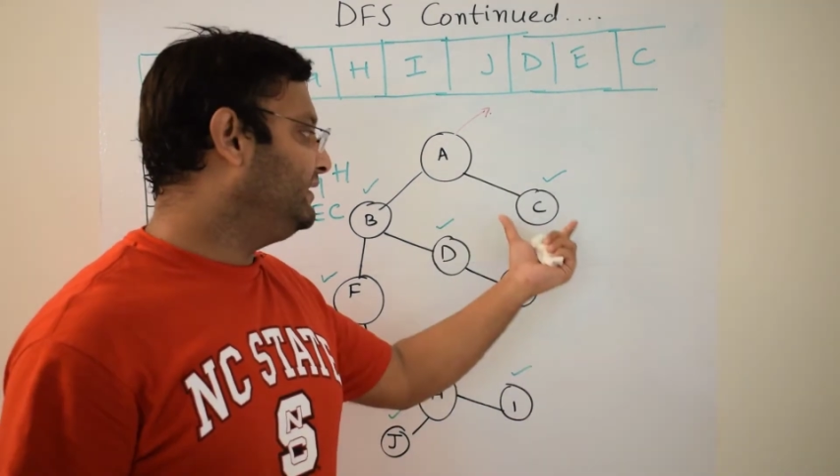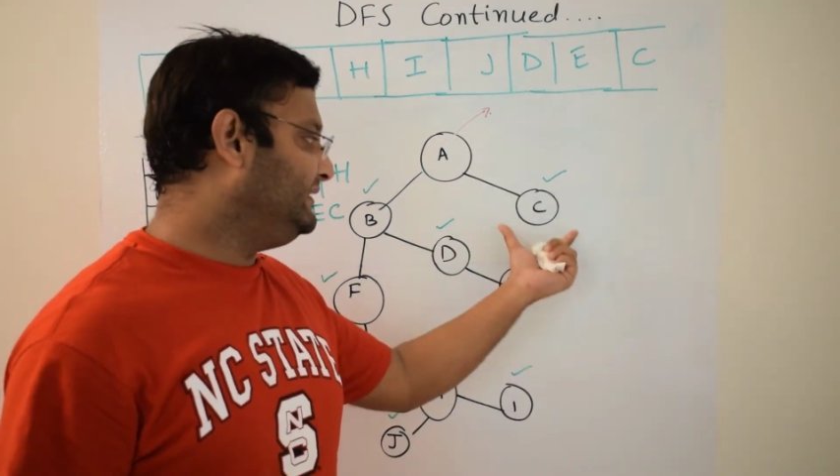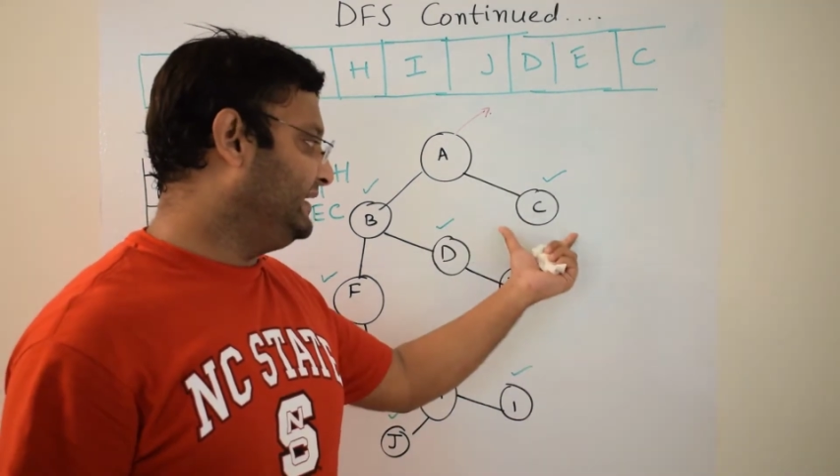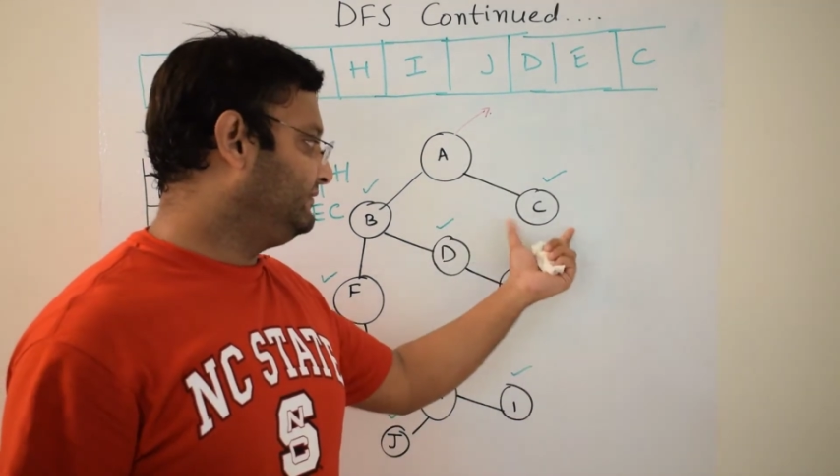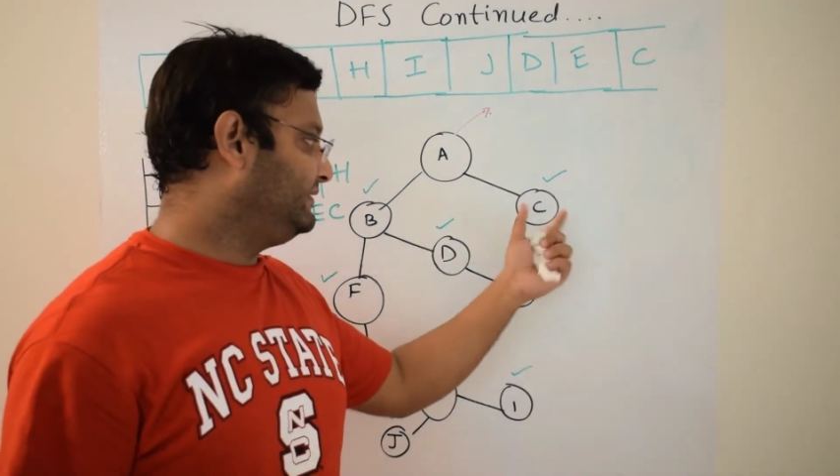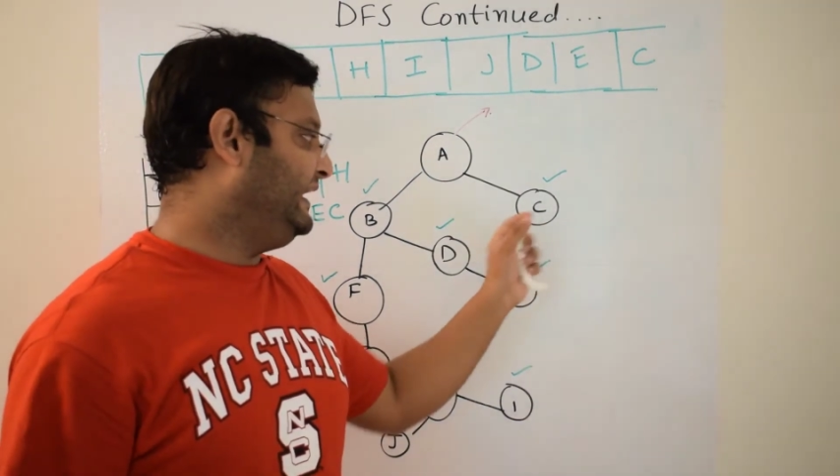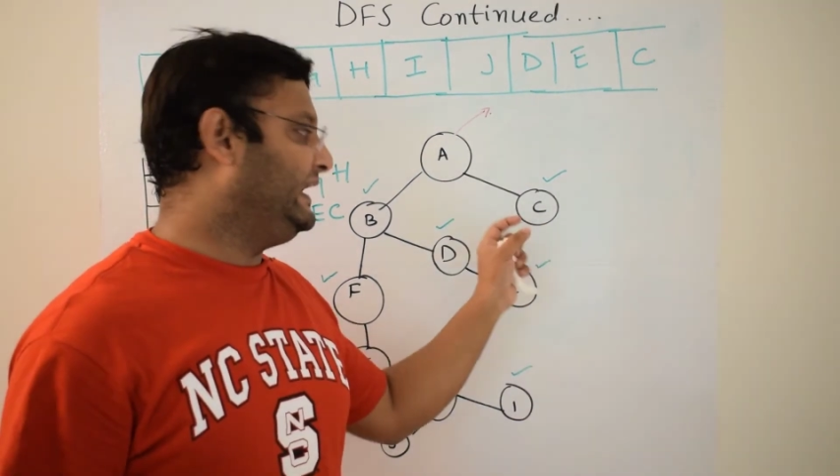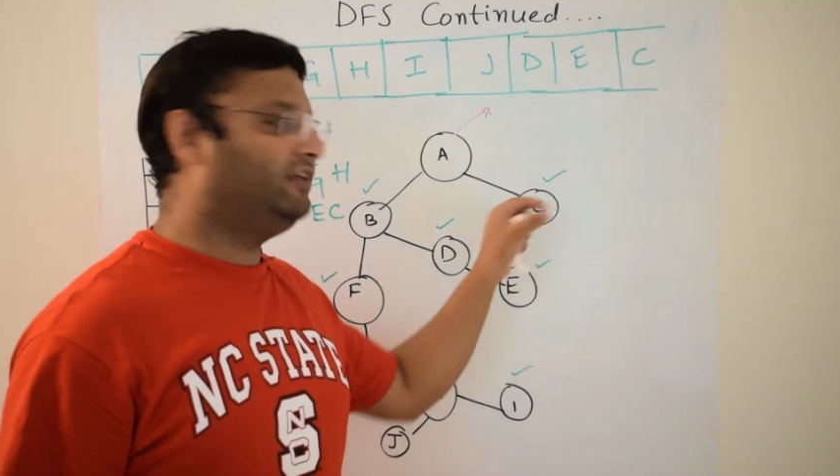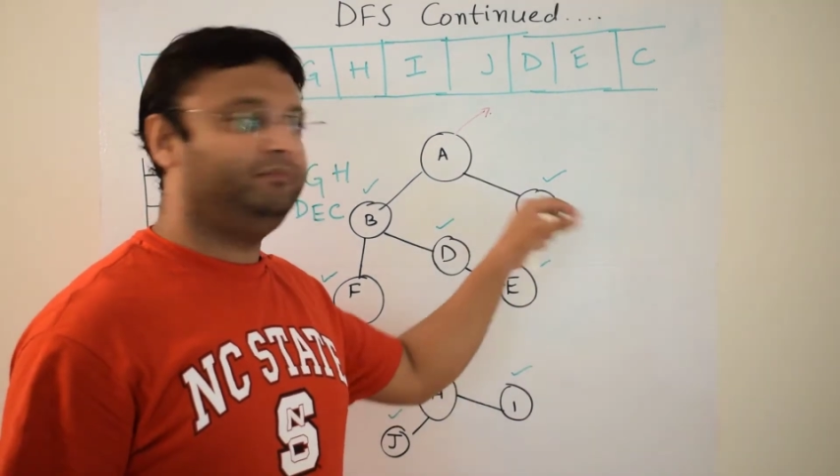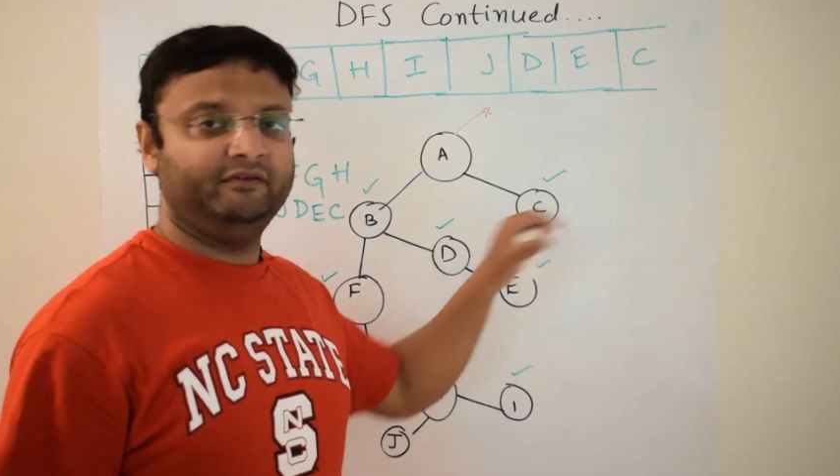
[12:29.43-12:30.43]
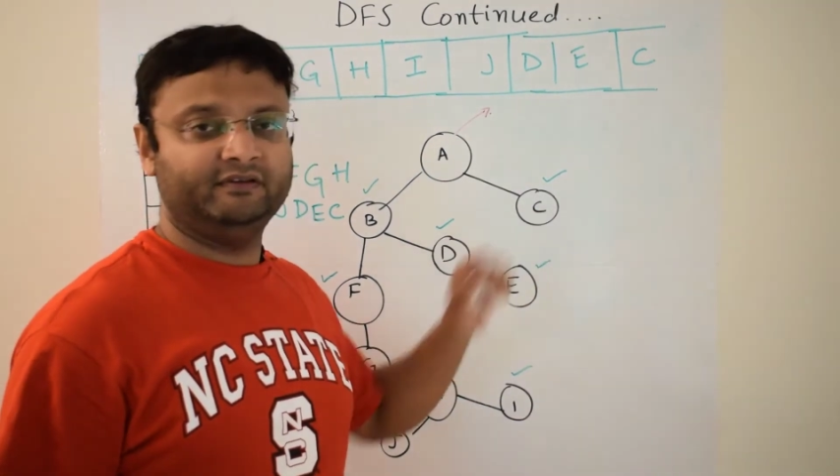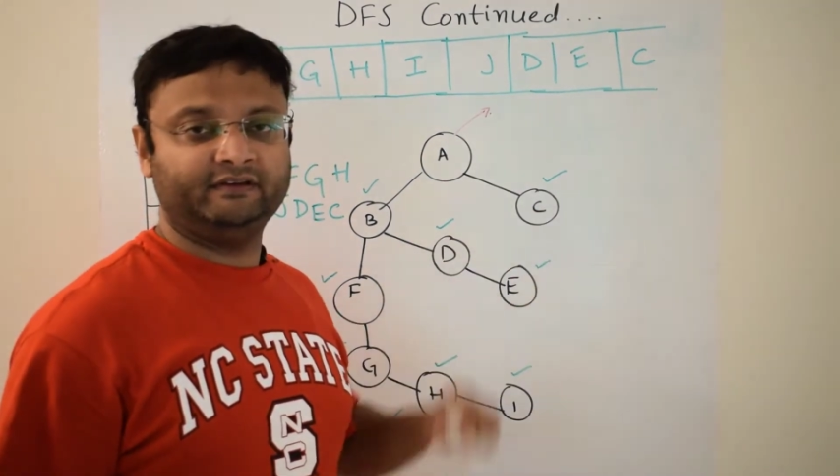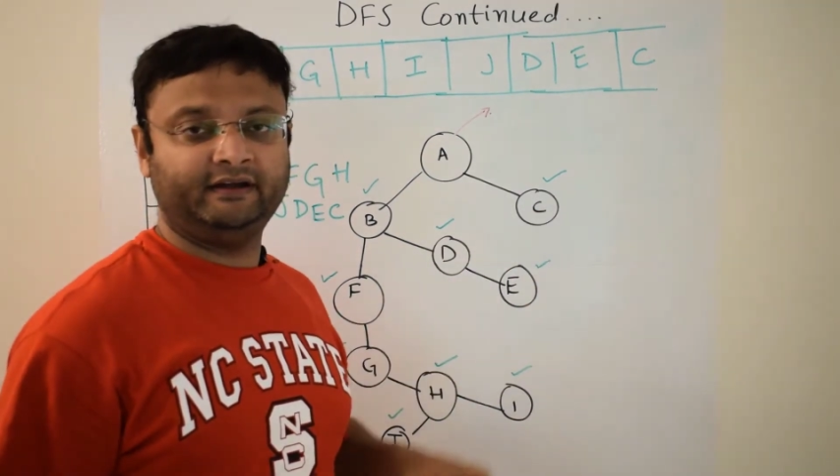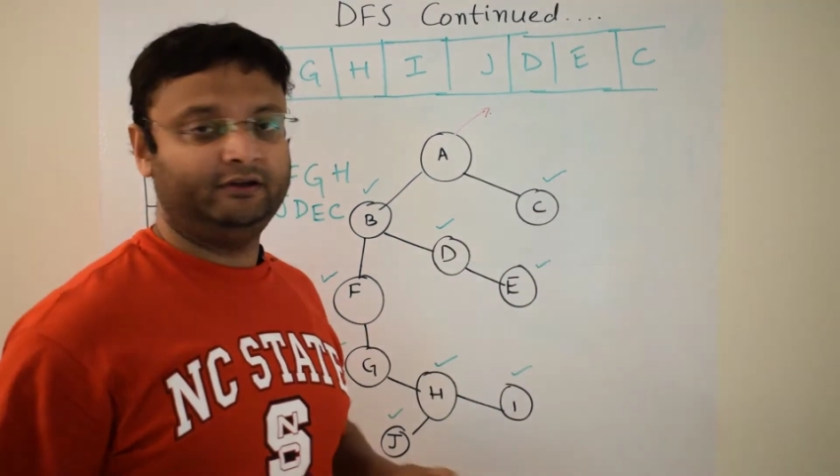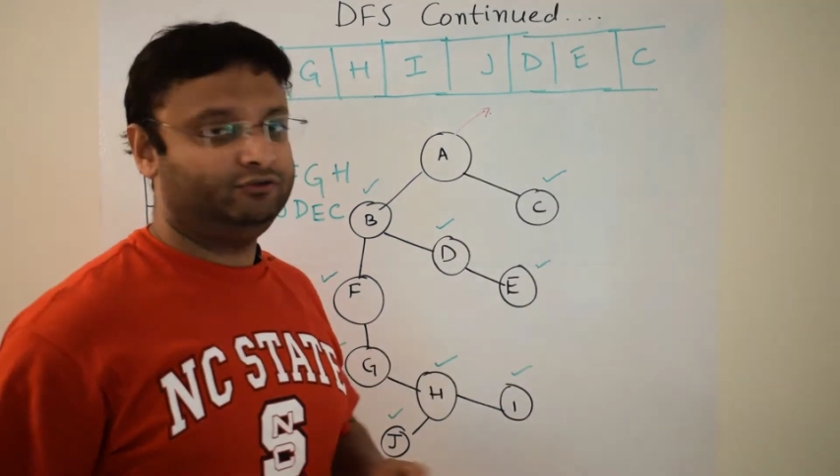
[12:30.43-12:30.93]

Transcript: Yes, it has been visited.